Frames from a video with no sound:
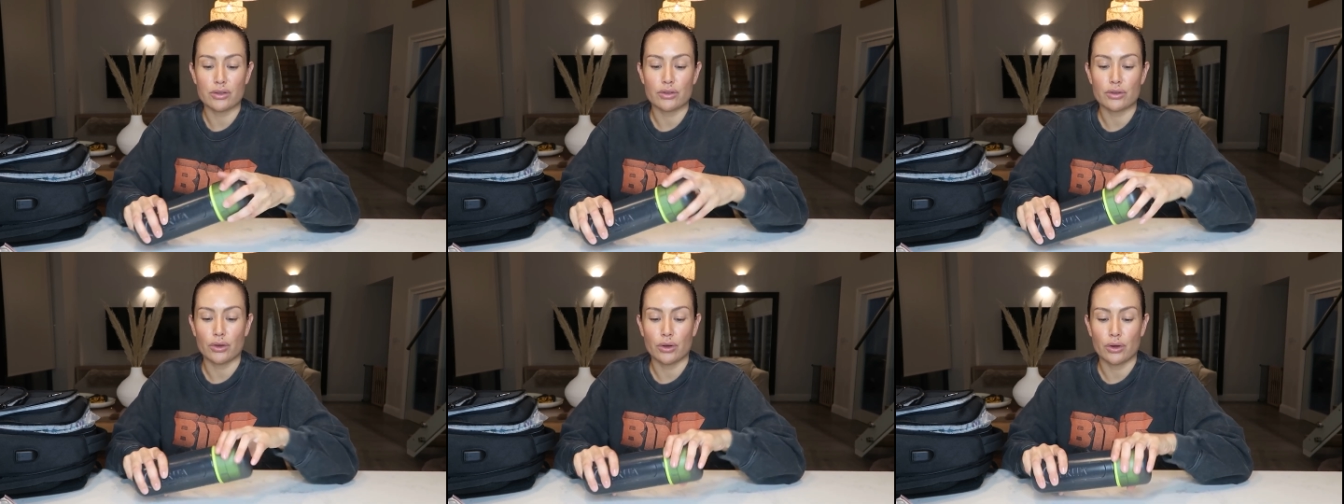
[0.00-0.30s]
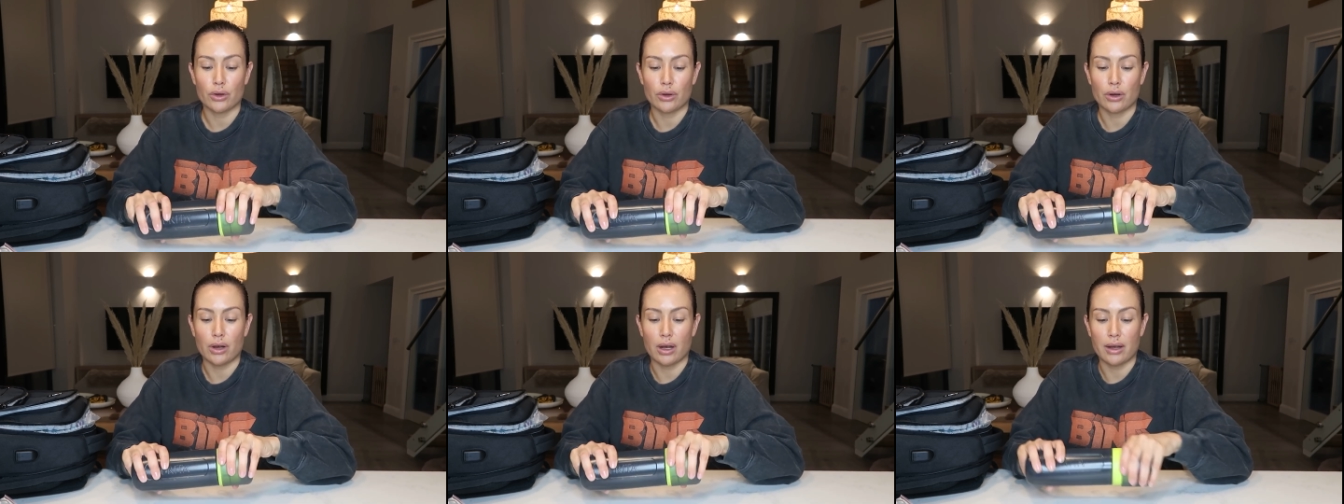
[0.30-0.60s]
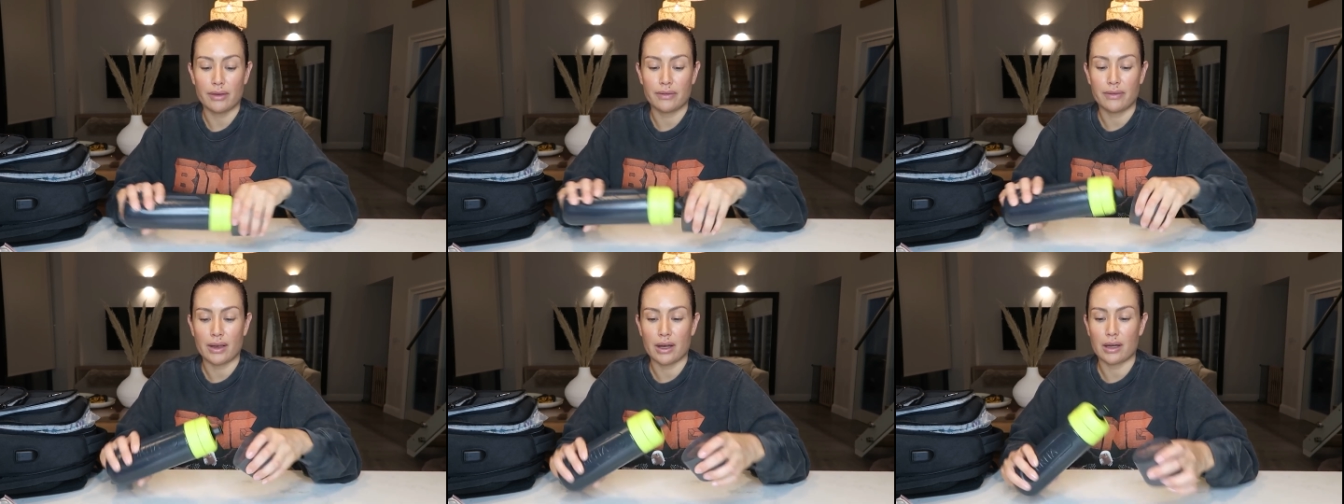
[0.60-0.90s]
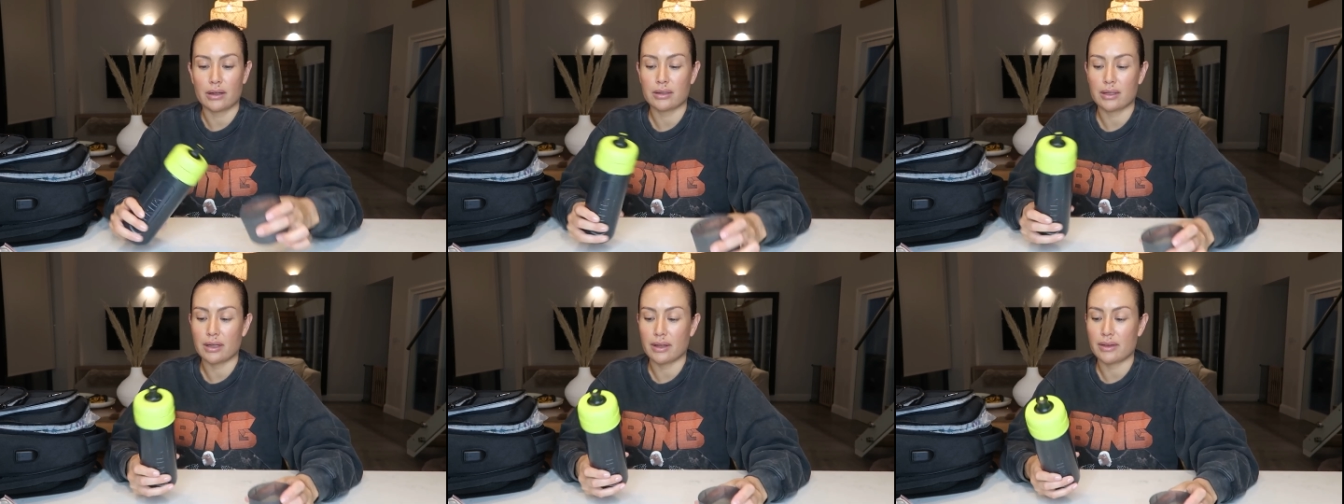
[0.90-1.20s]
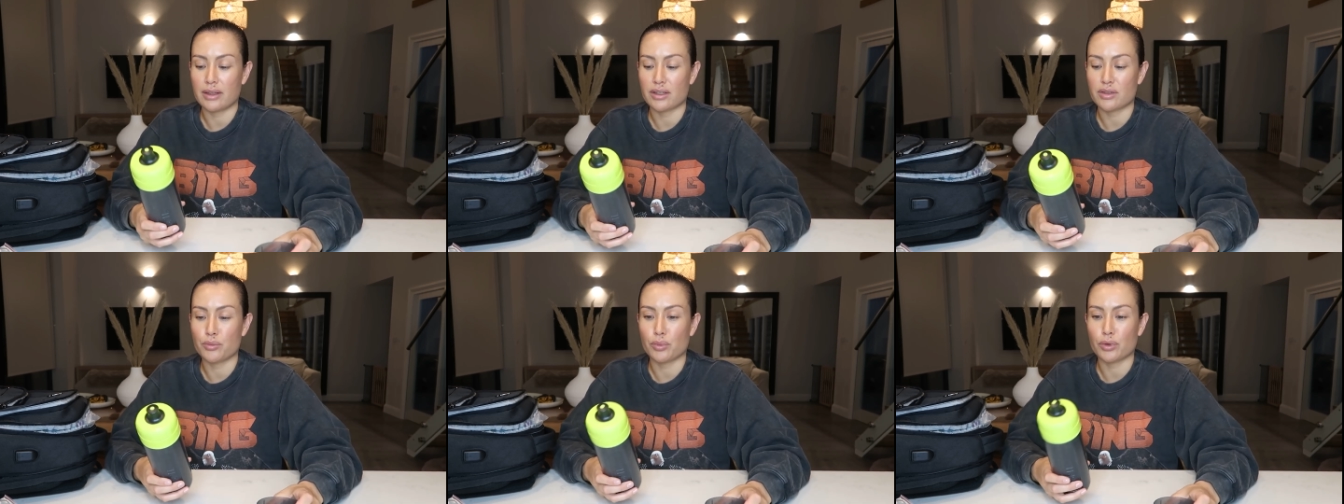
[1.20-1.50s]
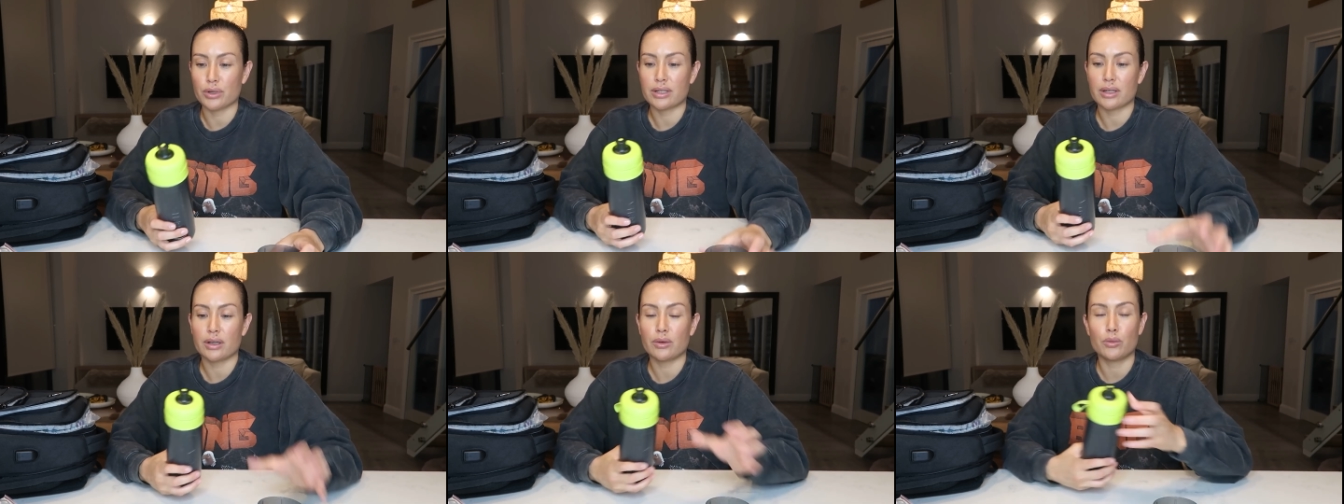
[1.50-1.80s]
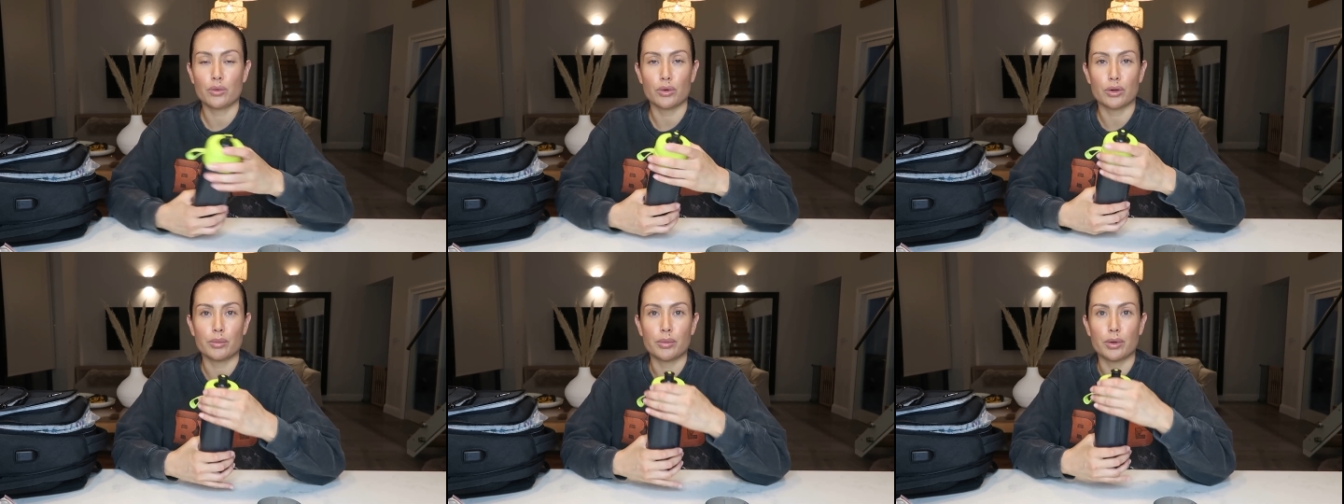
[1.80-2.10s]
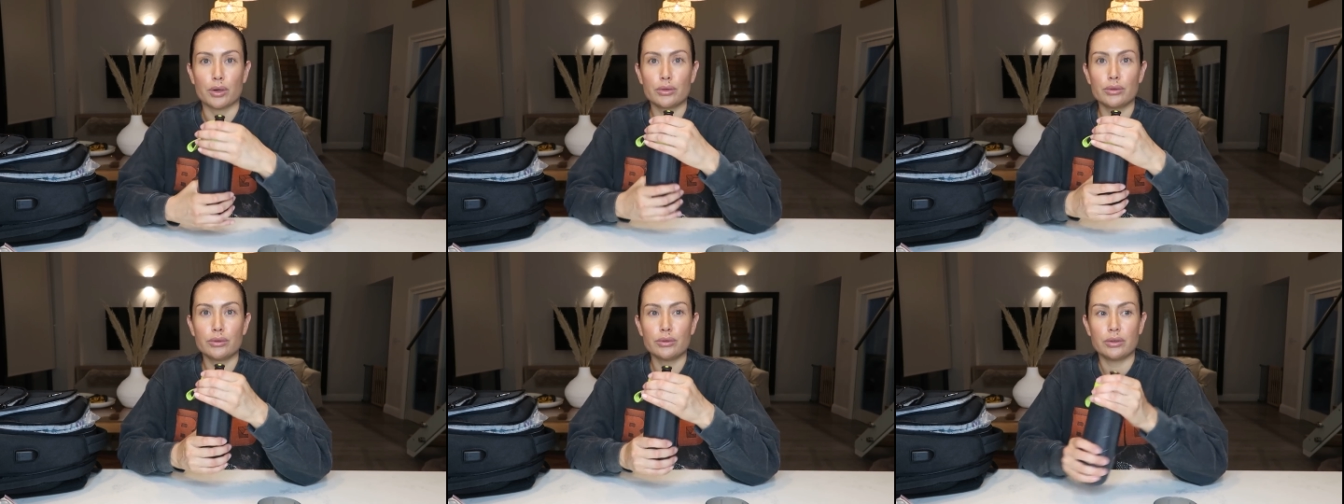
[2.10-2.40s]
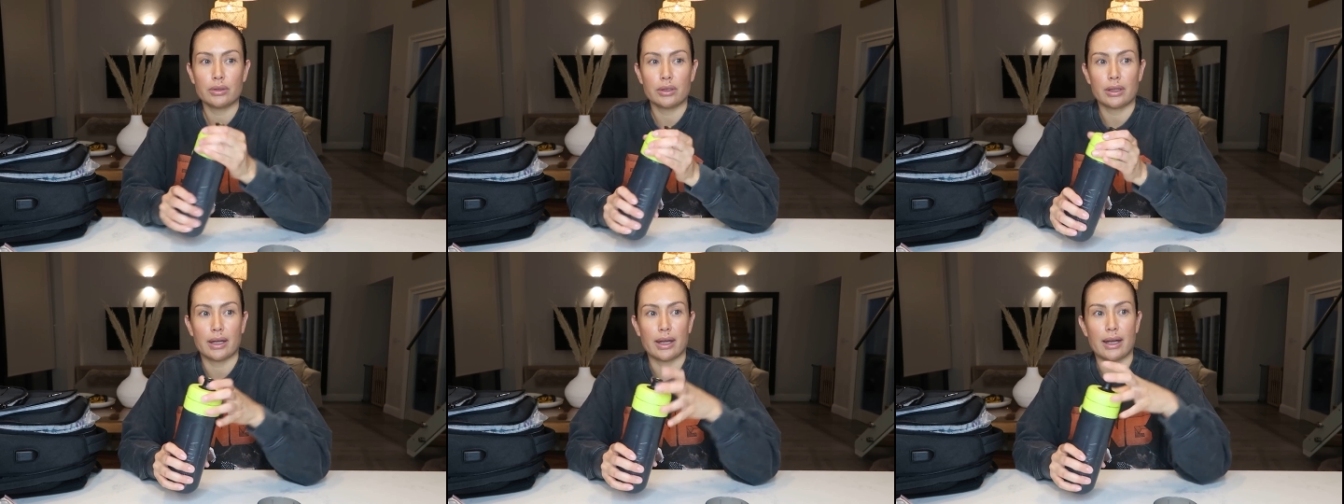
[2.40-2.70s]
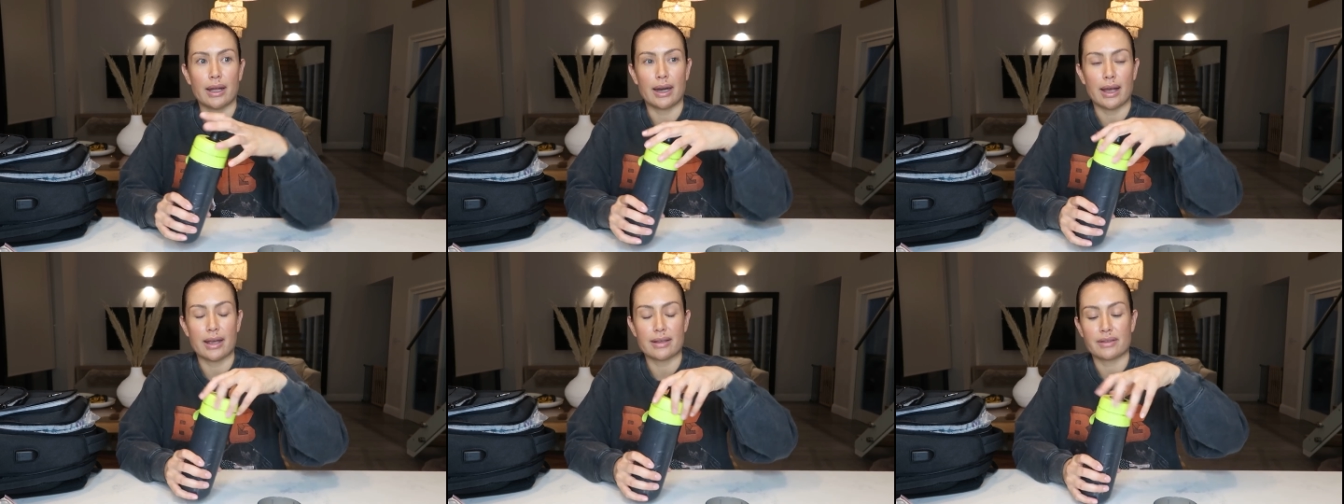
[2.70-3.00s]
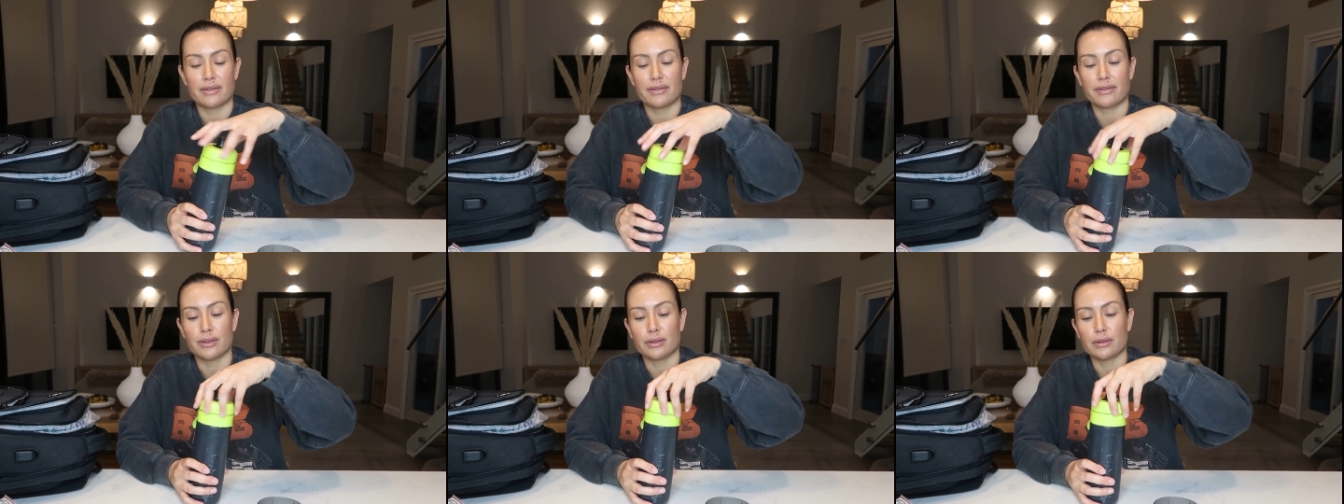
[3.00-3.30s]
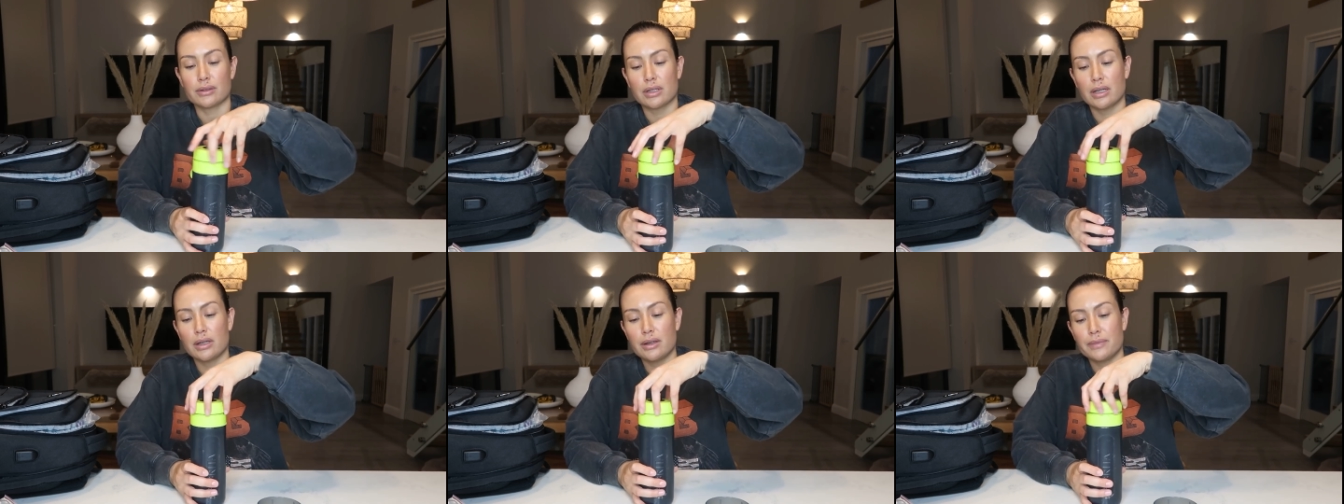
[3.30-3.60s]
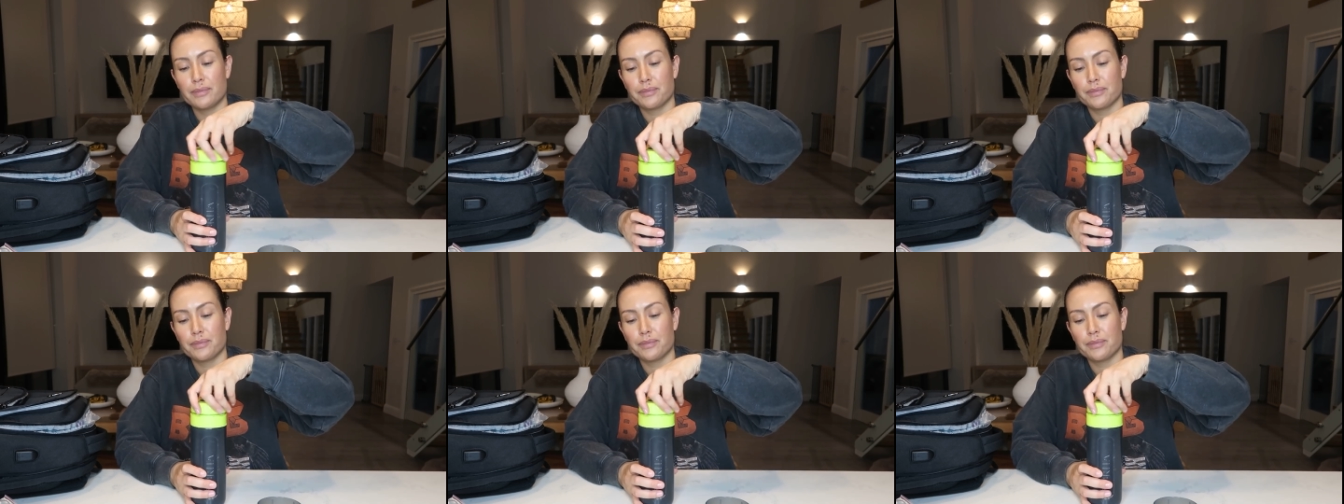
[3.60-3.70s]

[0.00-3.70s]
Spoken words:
So I found this BRITA water bottle and has a filter.